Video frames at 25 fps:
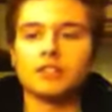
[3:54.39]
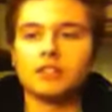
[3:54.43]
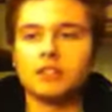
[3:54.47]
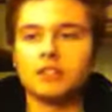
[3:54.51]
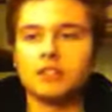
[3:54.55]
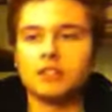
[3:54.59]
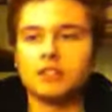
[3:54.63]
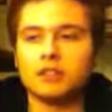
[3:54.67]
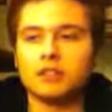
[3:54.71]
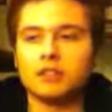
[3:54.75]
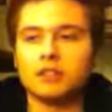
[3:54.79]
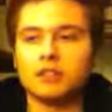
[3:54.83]

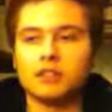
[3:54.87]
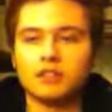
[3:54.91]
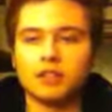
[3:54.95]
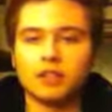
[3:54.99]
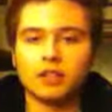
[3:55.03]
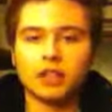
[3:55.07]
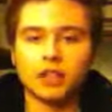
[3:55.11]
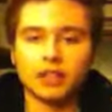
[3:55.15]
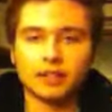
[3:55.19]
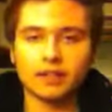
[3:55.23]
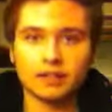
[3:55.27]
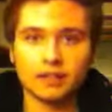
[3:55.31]
the
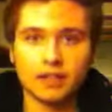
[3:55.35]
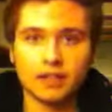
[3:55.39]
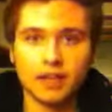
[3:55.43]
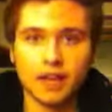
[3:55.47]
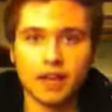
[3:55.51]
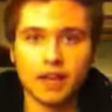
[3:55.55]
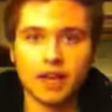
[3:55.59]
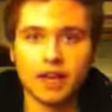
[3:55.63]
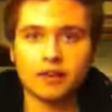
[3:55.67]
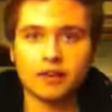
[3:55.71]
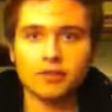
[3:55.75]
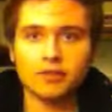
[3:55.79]
deck that
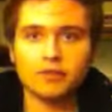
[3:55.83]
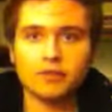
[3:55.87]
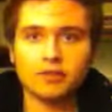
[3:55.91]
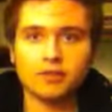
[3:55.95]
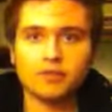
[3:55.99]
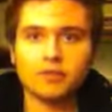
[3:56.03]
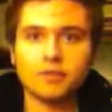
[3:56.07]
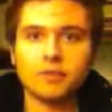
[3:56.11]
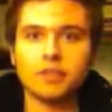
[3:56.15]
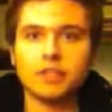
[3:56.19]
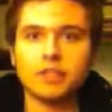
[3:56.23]
they have